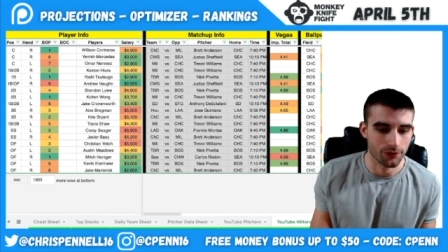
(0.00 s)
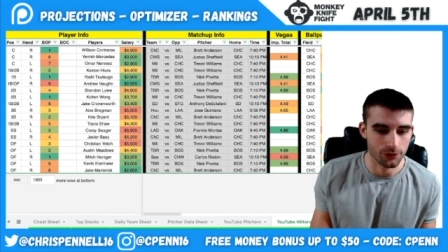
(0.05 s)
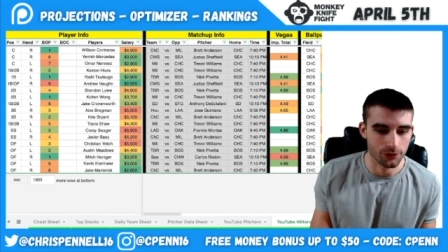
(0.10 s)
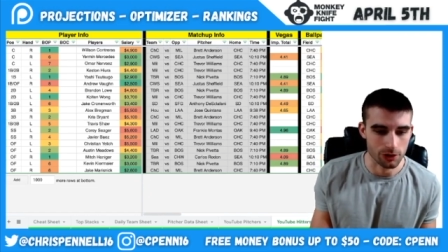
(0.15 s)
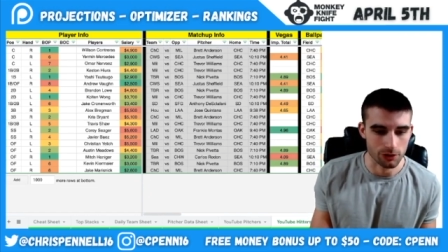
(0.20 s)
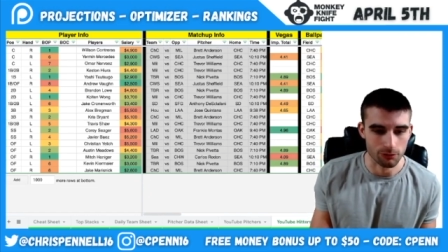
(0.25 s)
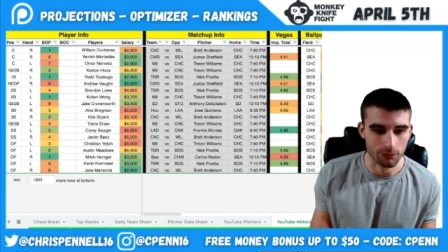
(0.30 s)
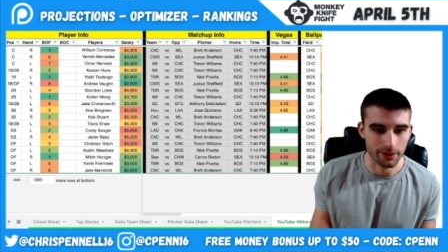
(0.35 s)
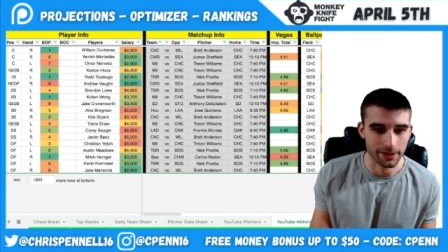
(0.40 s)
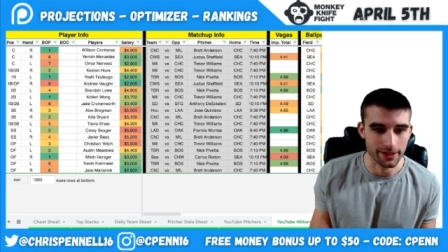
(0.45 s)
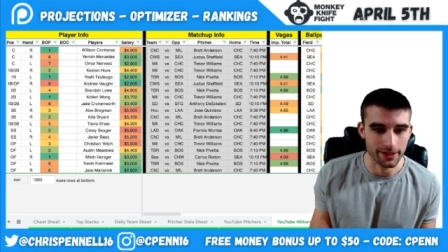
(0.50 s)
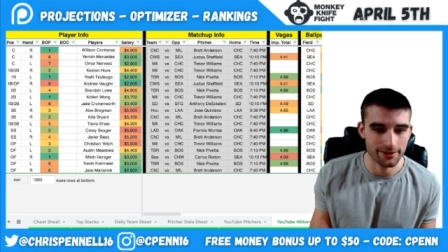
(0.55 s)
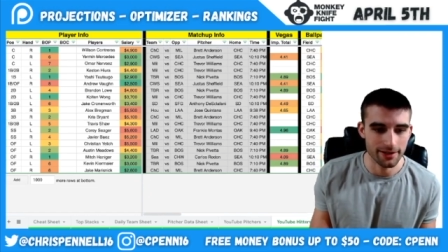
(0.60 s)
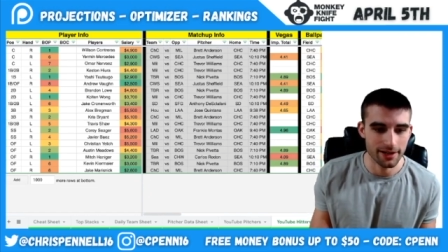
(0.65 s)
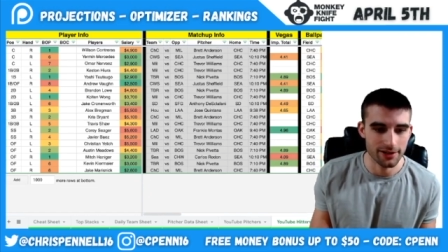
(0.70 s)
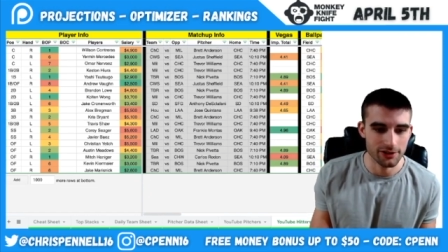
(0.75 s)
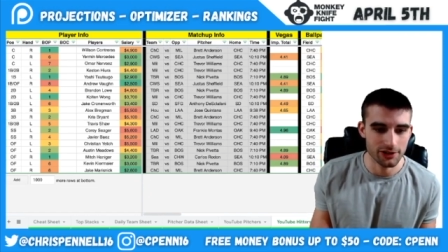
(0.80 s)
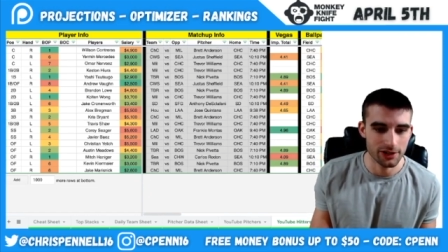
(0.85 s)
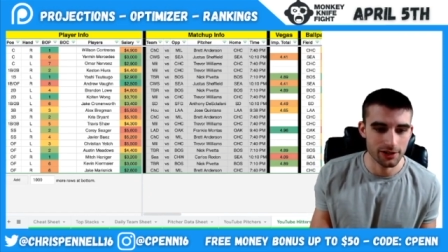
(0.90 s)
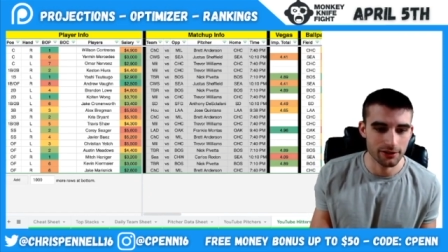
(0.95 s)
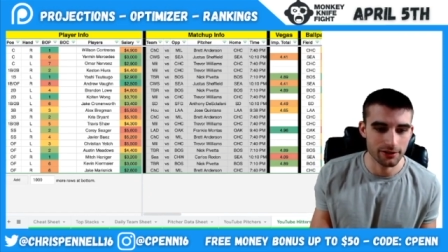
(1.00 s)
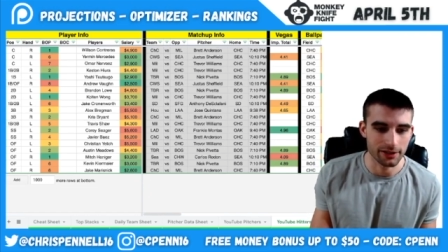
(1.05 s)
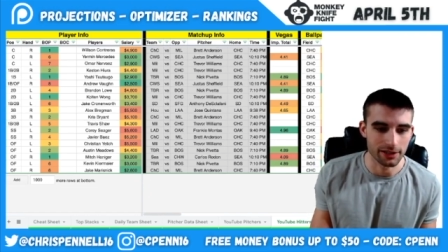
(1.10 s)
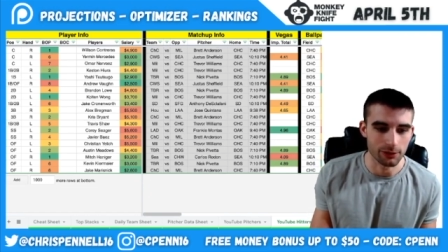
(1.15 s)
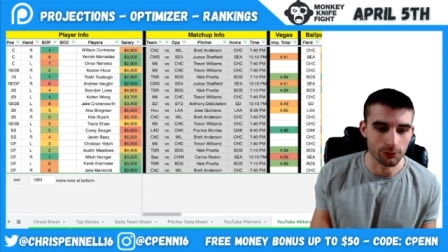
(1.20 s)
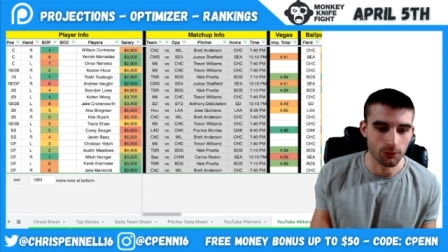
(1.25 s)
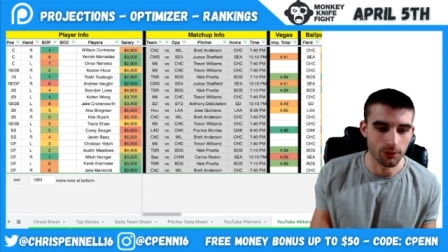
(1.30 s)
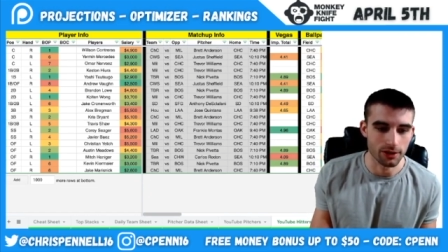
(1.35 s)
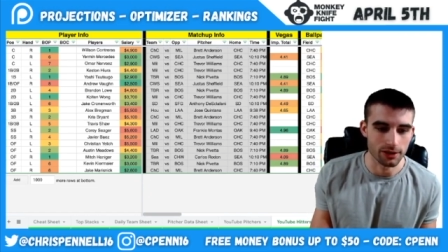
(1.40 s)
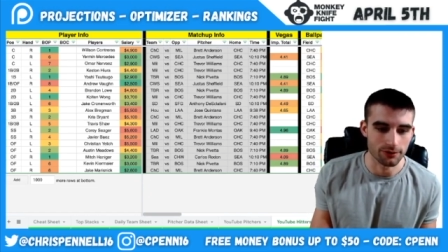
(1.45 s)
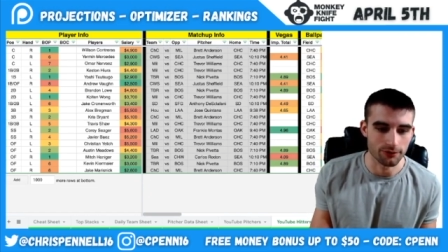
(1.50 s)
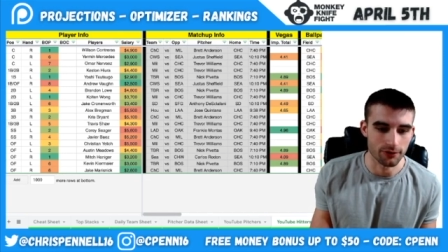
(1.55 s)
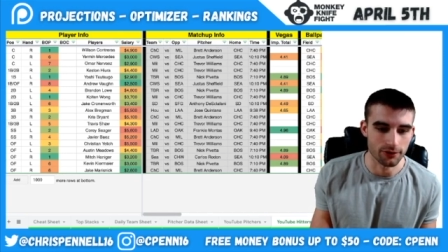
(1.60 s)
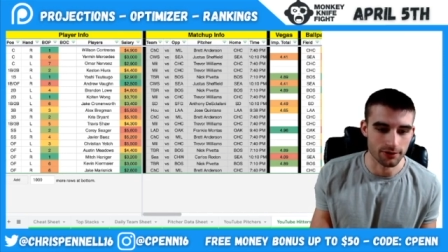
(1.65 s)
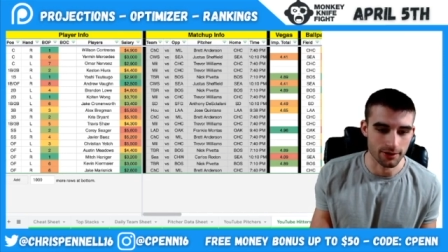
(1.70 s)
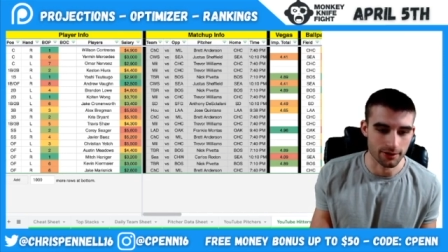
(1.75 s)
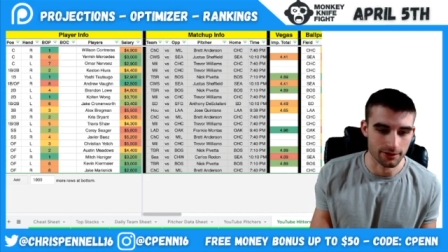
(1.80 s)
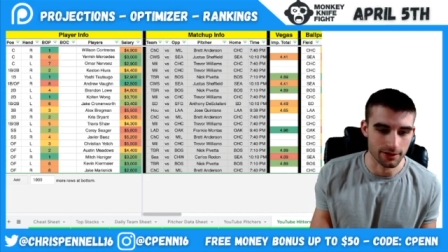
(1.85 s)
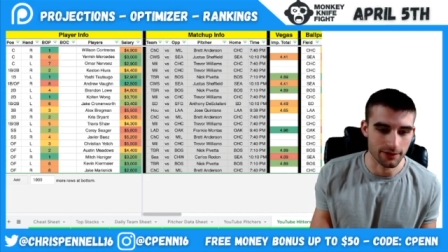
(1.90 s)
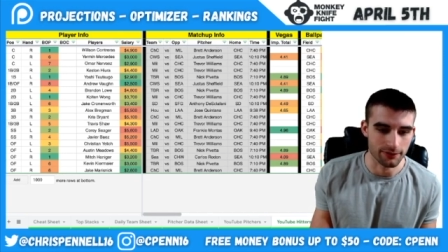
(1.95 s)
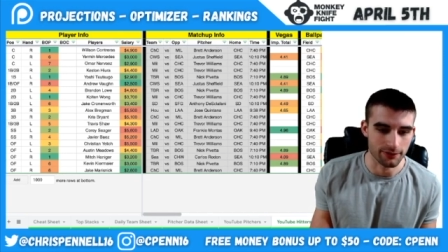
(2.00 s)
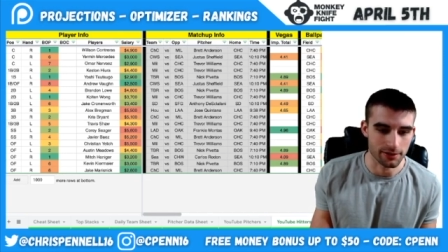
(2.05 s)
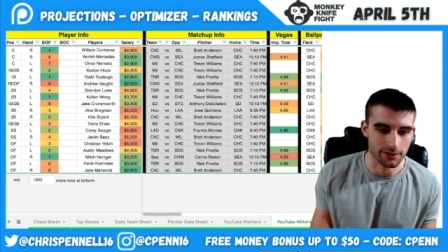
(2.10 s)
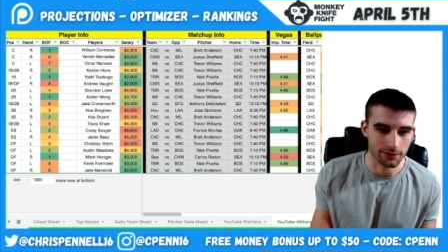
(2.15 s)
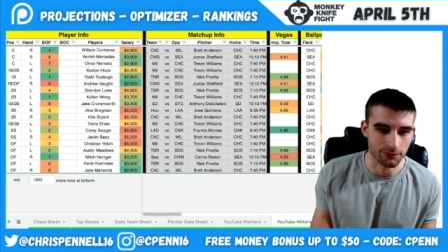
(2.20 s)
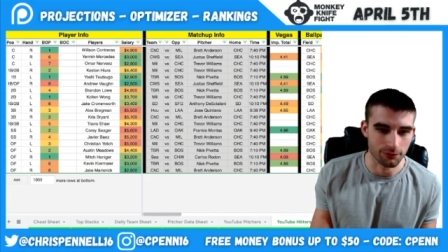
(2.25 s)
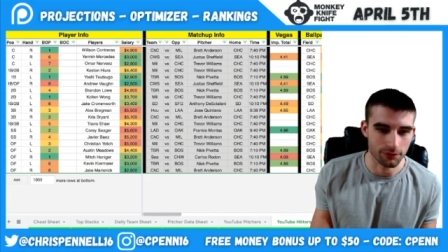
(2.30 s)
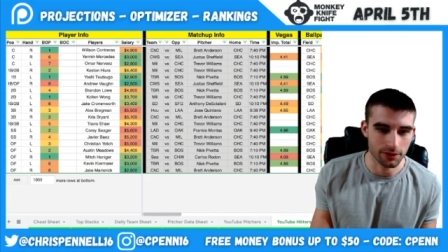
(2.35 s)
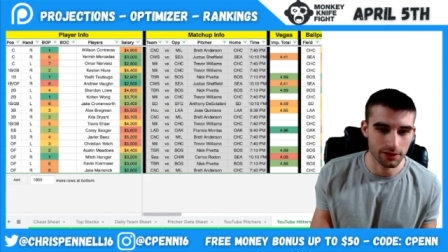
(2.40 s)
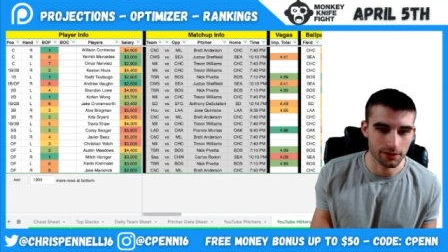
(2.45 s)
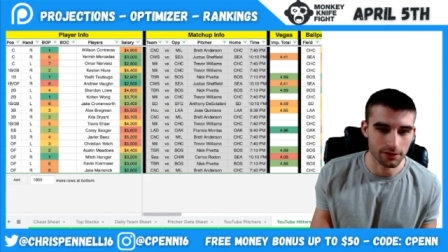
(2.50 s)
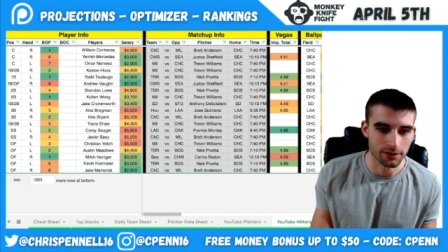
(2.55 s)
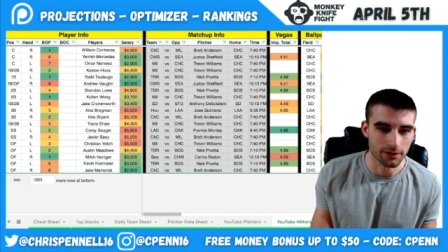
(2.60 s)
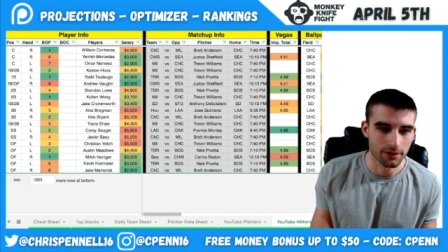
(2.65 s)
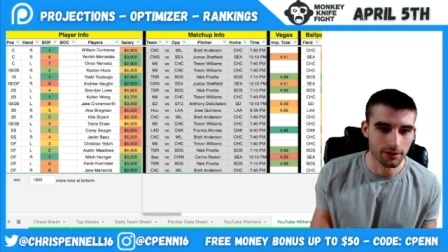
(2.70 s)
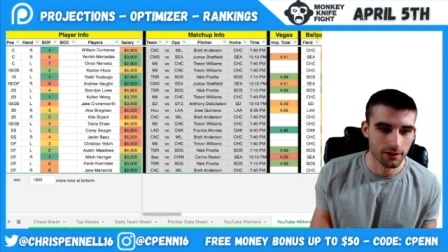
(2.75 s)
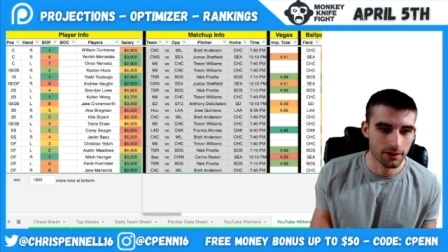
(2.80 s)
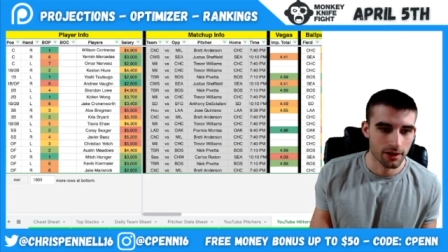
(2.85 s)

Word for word: versus righties last year than he was versus lefties. If we can